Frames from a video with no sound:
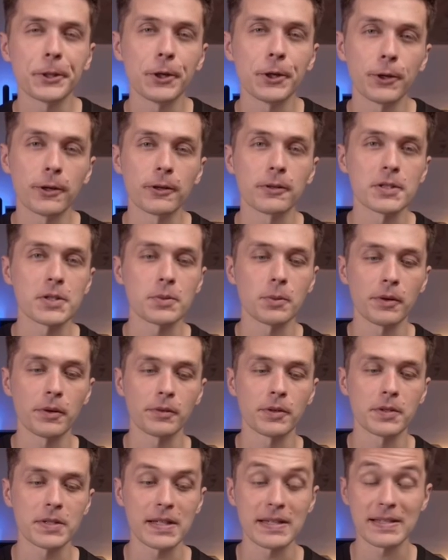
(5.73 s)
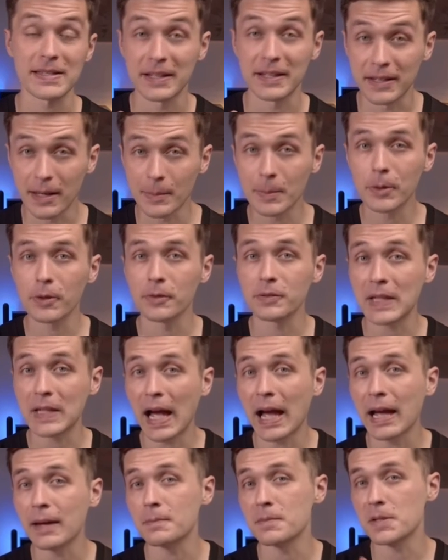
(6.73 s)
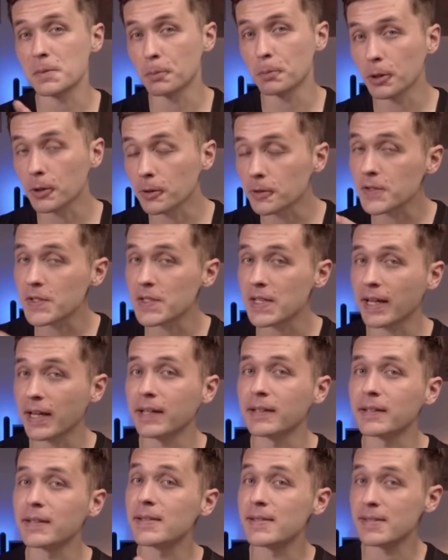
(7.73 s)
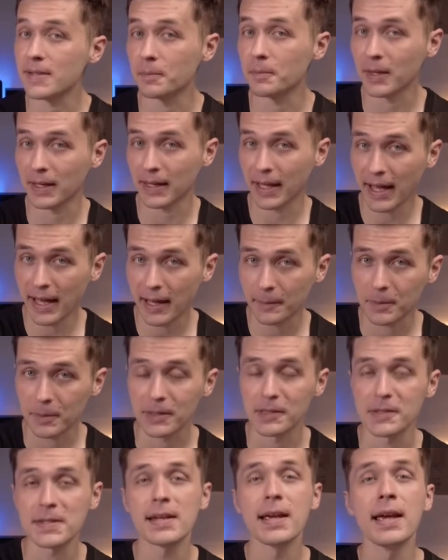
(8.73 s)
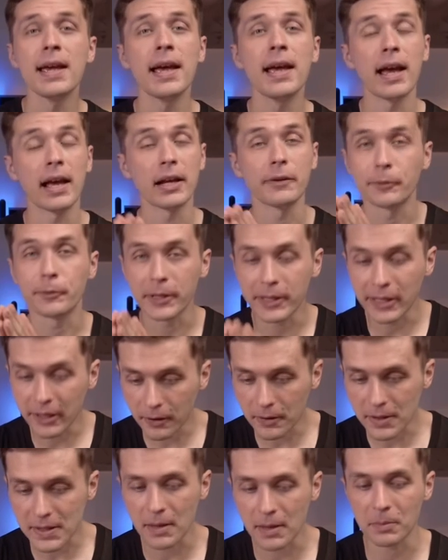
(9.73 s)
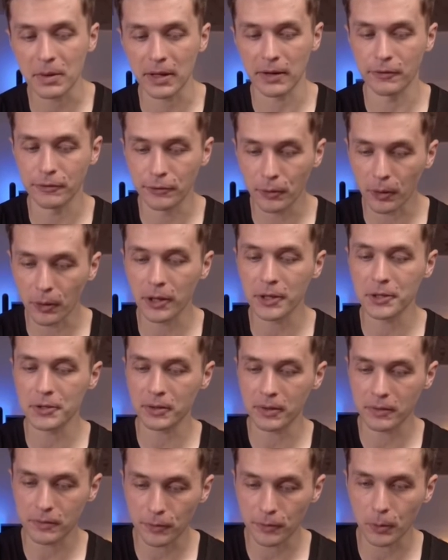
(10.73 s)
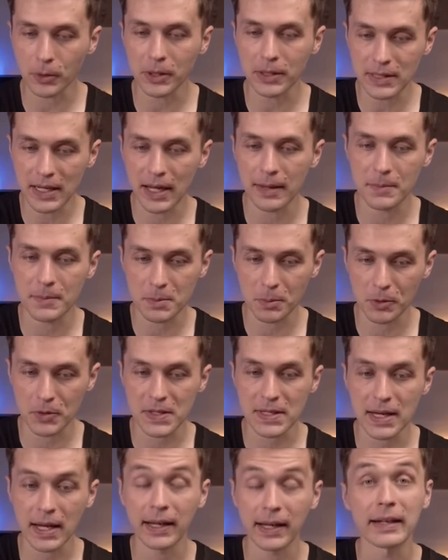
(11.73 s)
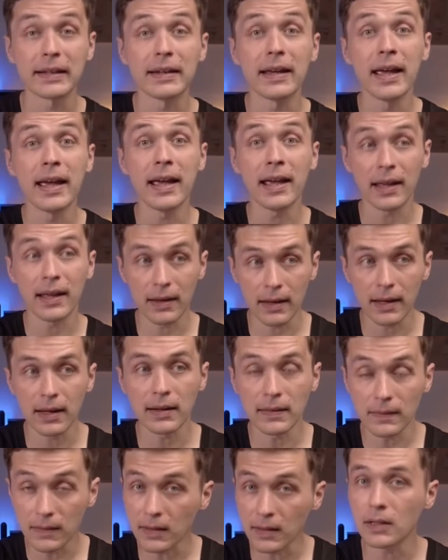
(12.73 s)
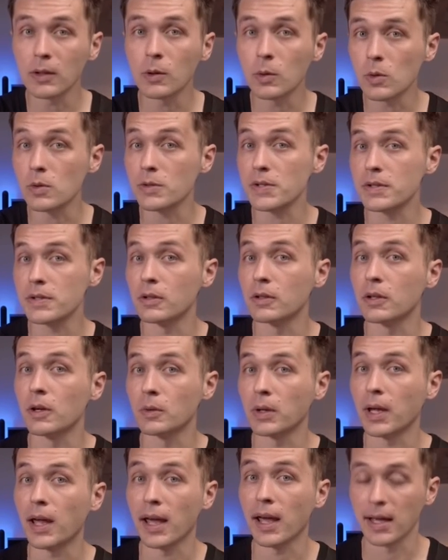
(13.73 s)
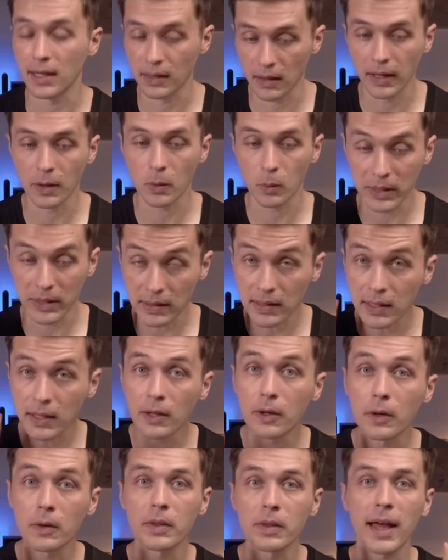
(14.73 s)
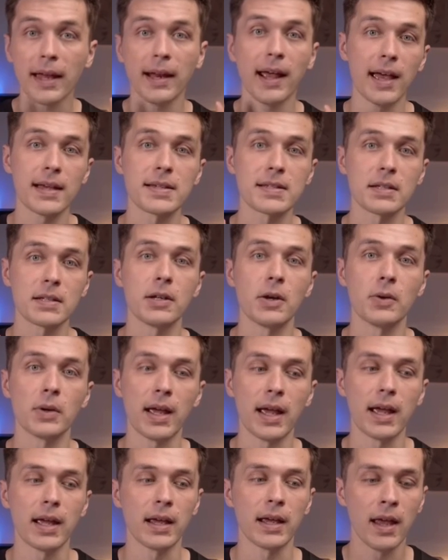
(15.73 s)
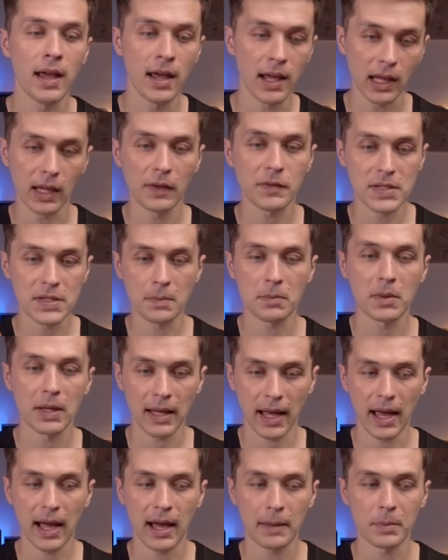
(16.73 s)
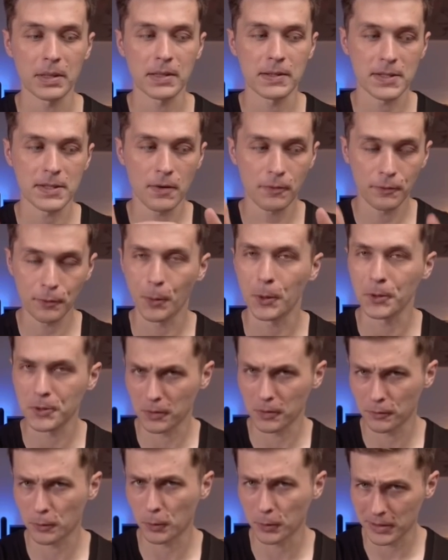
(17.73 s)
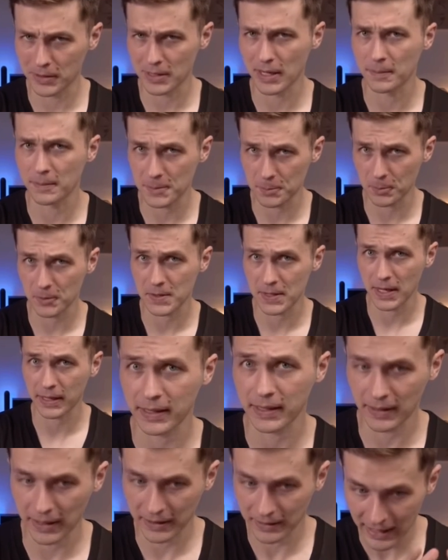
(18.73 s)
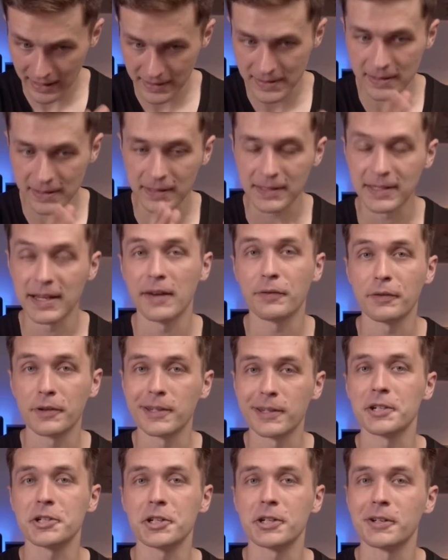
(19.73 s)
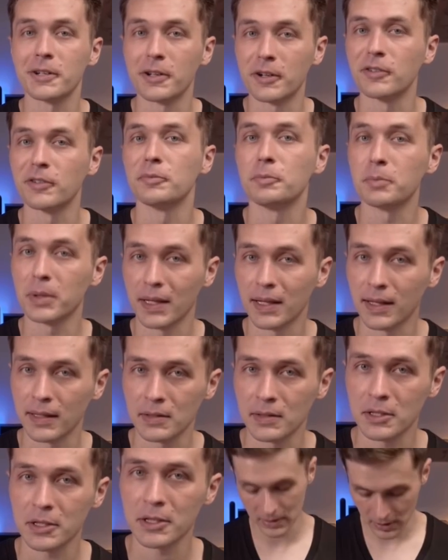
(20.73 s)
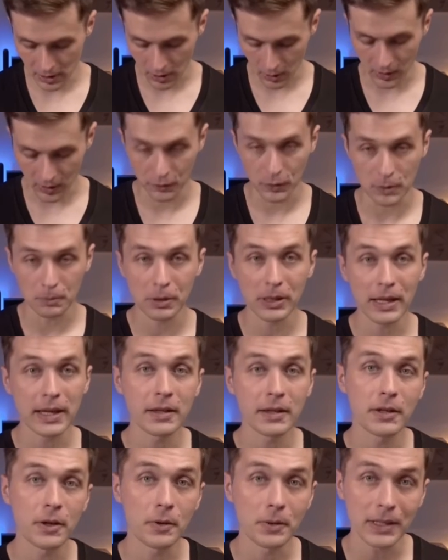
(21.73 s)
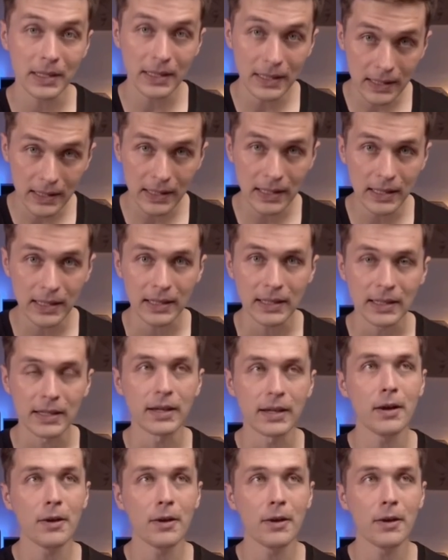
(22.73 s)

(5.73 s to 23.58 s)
hertz references the number of times per second something happens. And if we hear something 440 times per second, it equals the note A. Like, we hear that as the note A if something happens 440 times per second. Like, that's the definition of pitch. So if we play the note E